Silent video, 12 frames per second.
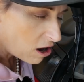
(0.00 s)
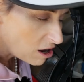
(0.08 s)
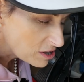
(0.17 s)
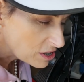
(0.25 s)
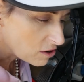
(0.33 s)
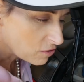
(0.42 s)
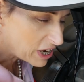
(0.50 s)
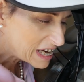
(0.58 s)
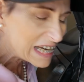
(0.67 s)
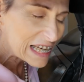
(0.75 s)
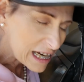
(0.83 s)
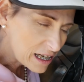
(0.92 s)
also, in
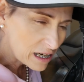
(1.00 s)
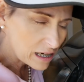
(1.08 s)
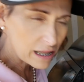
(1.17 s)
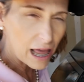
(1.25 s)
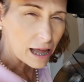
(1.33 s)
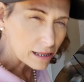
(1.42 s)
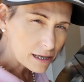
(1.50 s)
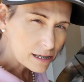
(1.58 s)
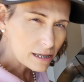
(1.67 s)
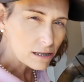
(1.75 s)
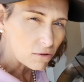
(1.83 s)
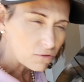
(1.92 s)
addition to that, this
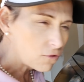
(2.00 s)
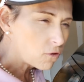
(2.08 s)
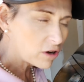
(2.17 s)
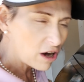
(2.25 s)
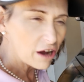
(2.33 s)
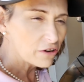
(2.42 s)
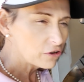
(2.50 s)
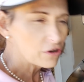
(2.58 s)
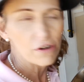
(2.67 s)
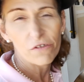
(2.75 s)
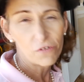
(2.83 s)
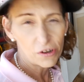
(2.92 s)
is a
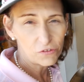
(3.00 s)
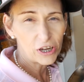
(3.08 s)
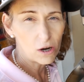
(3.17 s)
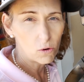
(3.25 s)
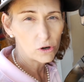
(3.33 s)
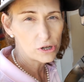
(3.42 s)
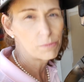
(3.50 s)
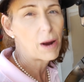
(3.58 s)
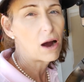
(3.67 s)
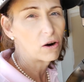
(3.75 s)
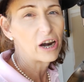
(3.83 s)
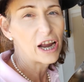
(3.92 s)
450
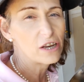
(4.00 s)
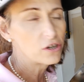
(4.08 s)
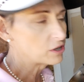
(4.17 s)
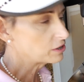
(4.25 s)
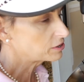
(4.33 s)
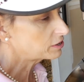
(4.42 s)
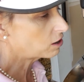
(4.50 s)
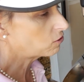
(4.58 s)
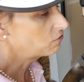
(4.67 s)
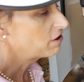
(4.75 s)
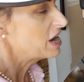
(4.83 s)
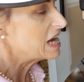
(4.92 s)
horsepower engine,
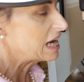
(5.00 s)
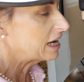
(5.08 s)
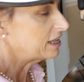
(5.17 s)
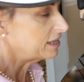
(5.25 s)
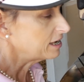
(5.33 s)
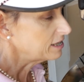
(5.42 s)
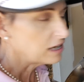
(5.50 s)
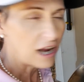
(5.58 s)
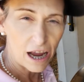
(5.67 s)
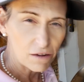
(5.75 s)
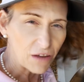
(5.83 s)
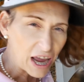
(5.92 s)
so it doesn't
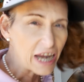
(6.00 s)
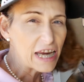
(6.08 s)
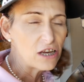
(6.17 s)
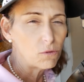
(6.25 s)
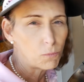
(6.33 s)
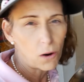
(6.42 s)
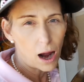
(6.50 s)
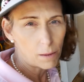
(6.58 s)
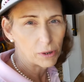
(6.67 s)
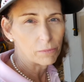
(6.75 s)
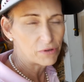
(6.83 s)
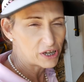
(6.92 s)
have any
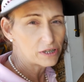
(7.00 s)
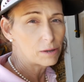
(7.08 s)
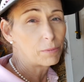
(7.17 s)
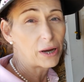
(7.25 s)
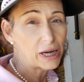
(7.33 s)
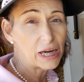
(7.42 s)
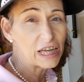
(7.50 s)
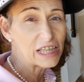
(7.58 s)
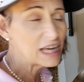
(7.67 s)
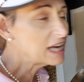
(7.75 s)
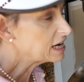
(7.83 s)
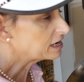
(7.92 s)
problem dissipating
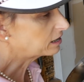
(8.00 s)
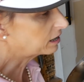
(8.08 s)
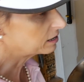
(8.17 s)
its heat